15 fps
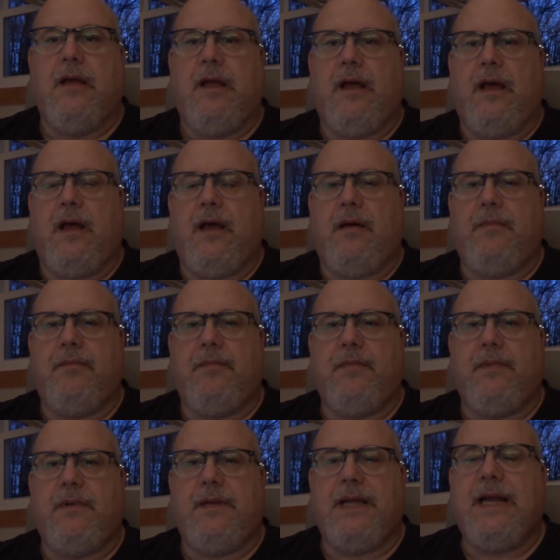
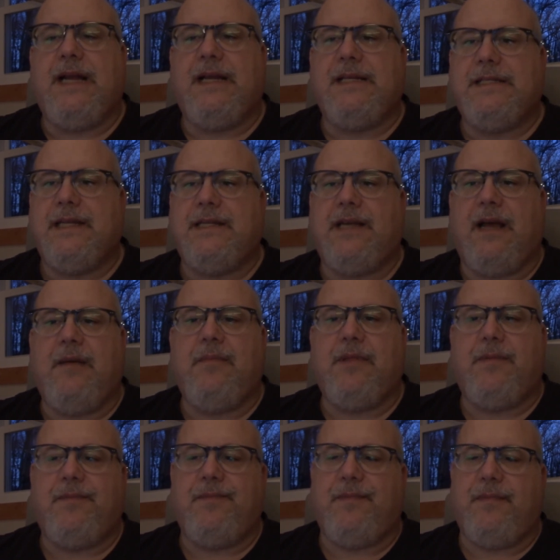9 out of 10
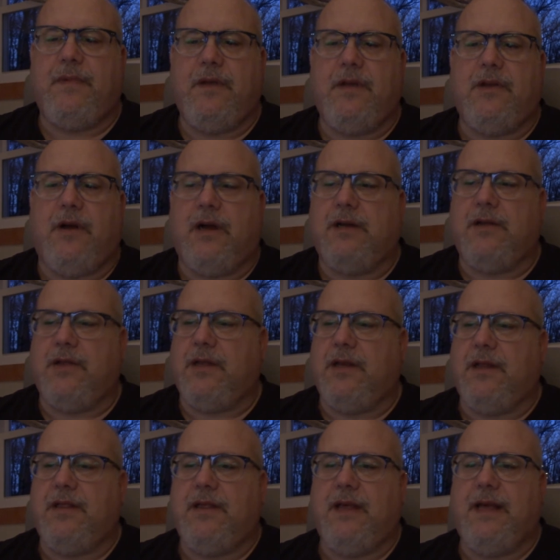times, your doctor's
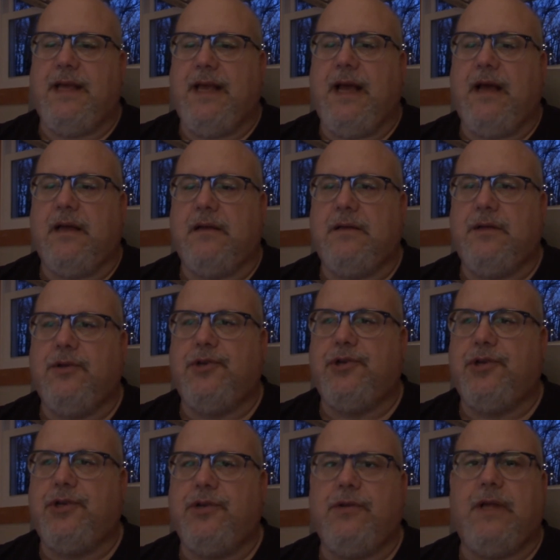going to say, "Yeah, you
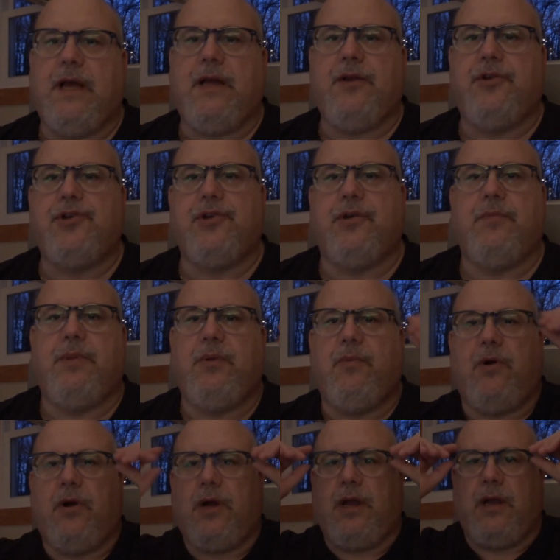should do that. You shouldn't be
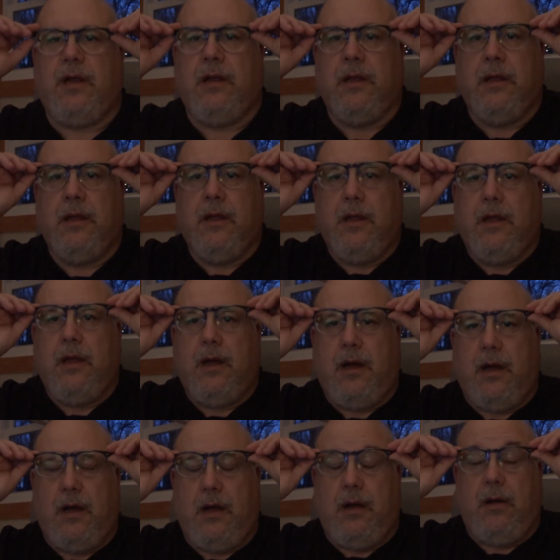working."
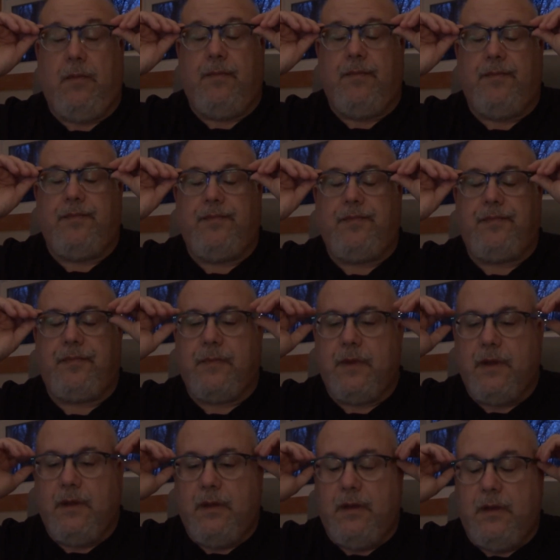
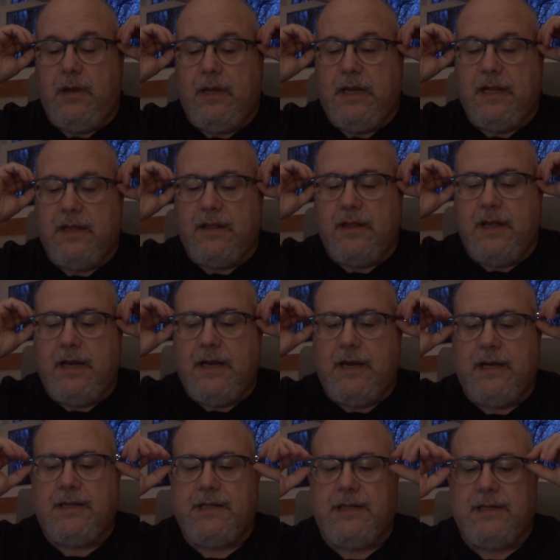And that's 9
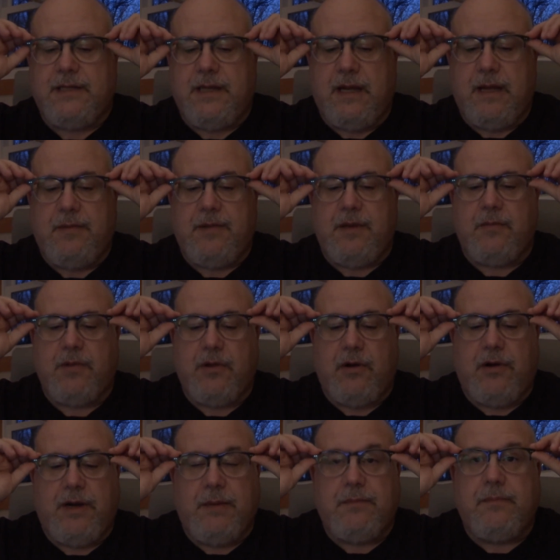out of 10 times. And I'm
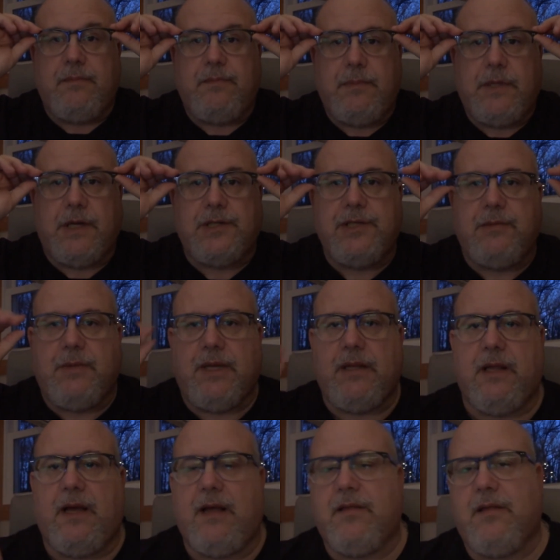sorry, I'm touching my
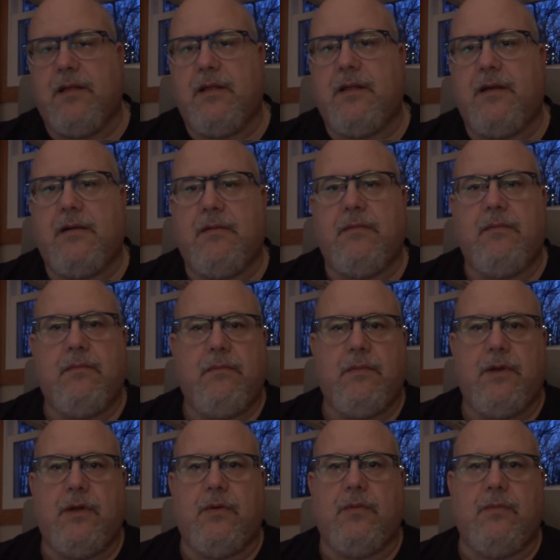glasses. They're
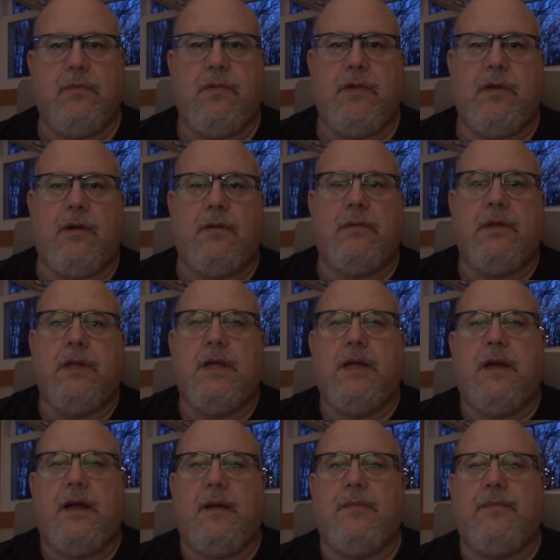new, so
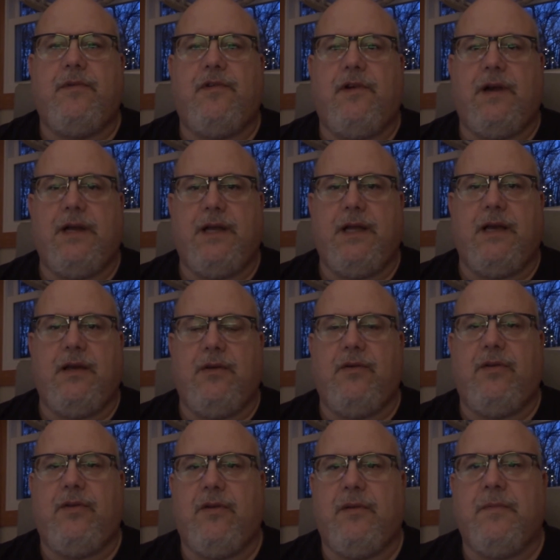I'm trying to get
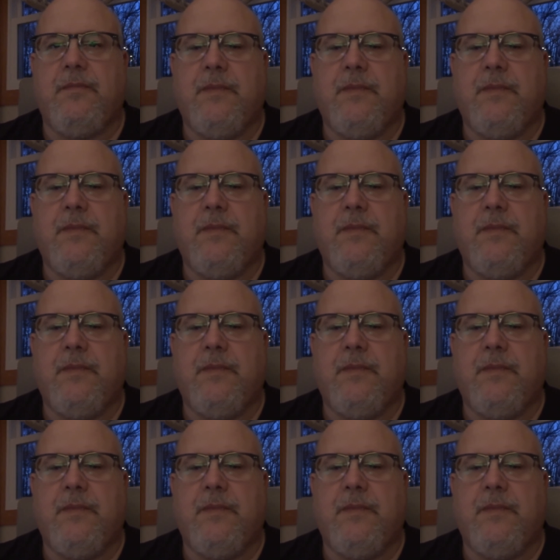used to them.